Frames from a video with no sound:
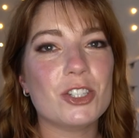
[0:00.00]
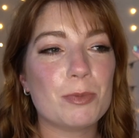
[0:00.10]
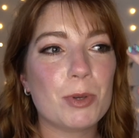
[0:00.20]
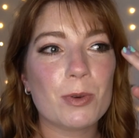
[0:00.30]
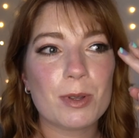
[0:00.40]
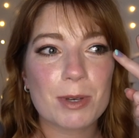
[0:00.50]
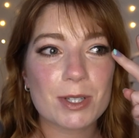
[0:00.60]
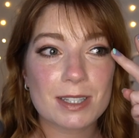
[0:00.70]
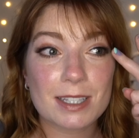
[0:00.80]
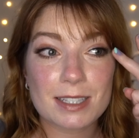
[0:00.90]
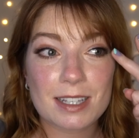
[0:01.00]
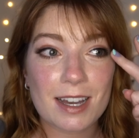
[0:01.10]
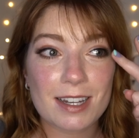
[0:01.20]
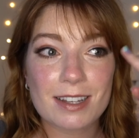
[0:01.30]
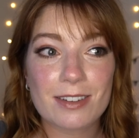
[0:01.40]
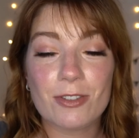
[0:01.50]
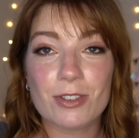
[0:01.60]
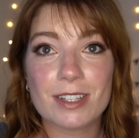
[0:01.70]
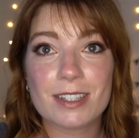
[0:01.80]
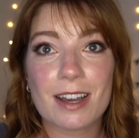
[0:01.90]
just purely because this side
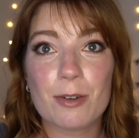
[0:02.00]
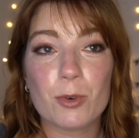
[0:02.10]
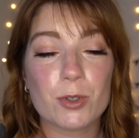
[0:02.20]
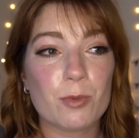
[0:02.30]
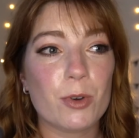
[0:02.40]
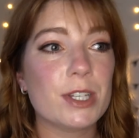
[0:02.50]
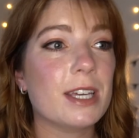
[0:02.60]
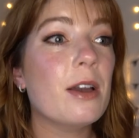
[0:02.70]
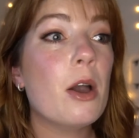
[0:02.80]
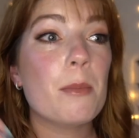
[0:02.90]
on this side wasn't working.